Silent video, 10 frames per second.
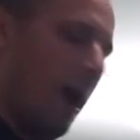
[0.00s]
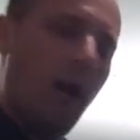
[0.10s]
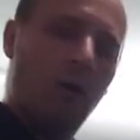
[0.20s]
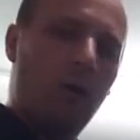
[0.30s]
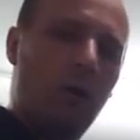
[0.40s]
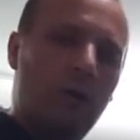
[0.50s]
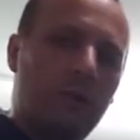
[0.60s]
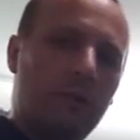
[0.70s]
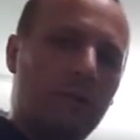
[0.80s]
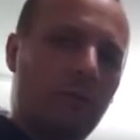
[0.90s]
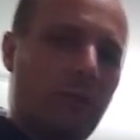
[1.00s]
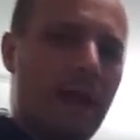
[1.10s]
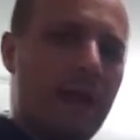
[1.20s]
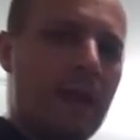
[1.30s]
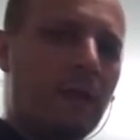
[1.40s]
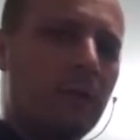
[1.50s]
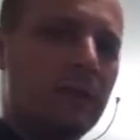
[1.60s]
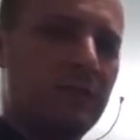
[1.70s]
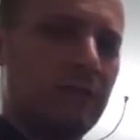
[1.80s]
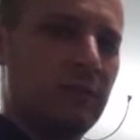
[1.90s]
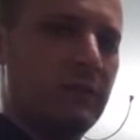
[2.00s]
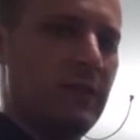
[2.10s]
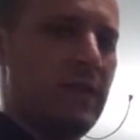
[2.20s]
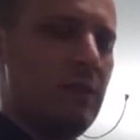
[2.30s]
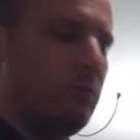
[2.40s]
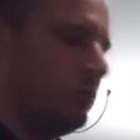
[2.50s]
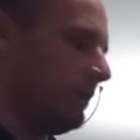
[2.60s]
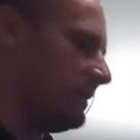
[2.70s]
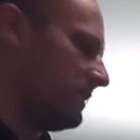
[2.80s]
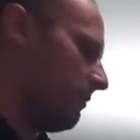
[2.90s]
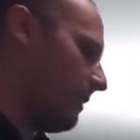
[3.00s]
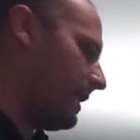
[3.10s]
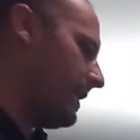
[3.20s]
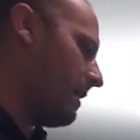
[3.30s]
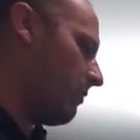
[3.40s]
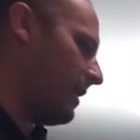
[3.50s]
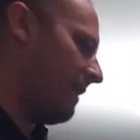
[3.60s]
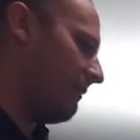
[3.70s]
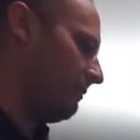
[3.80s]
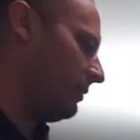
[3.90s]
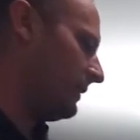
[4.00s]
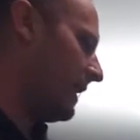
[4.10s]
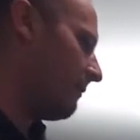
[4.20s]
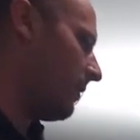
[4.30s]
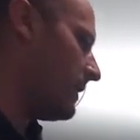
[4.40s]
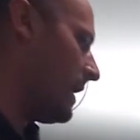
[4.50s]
how the radiator is, if there's any huge leaks in the radiator. We haven't pulled that apart